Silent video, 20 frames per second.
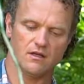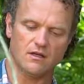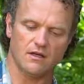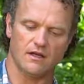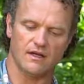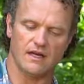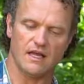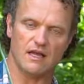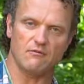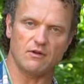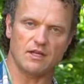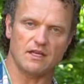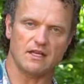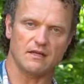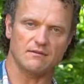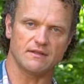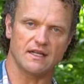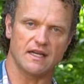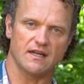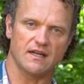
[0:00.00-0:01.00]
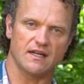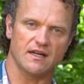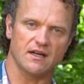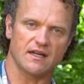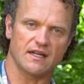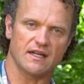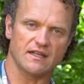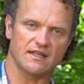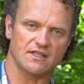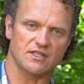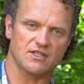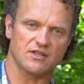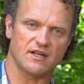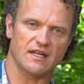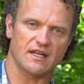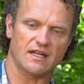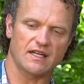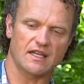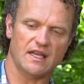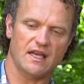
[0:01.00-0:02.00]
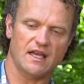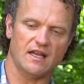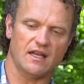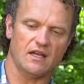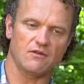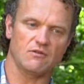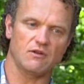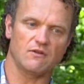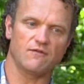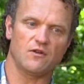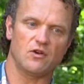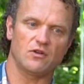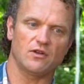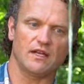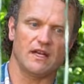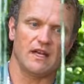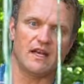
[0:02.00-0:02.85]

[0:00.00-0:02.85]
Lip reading: and then we come down here and get the strand again, and we fold it